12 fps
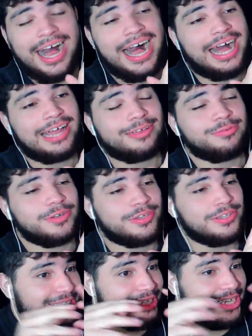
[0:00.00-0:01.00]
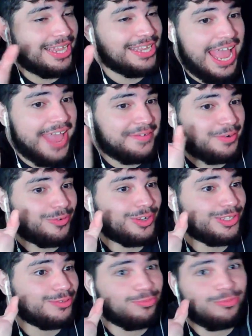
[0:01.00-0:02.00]
I would take
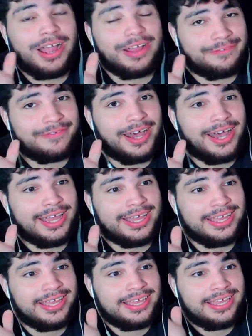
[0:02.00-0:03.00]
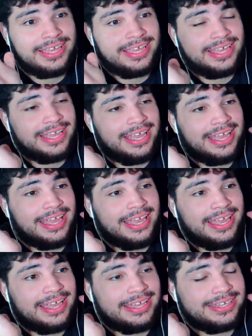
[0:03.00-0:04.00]
everyone's Wi Fi
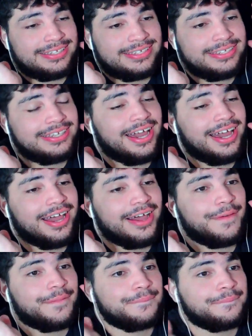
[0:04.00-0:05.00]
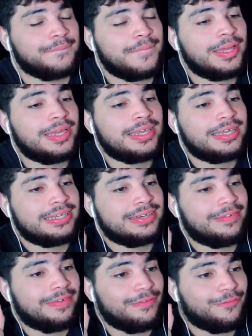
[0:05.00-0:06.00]
and um,
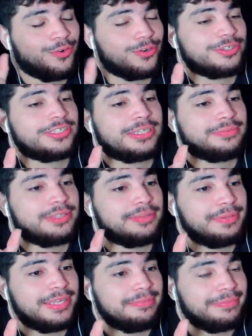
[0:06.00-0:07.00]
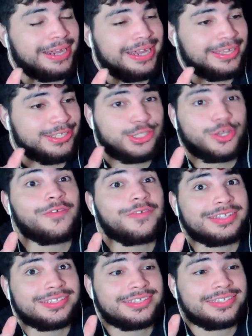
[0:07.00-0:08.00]
force them to be my
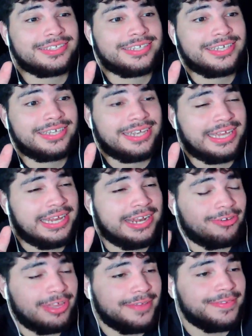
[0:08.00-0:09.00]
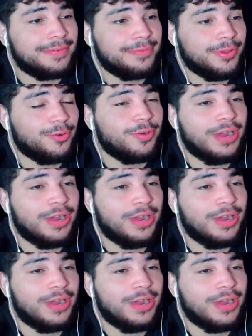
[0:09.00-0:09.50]
servants, and I'll give them the Wi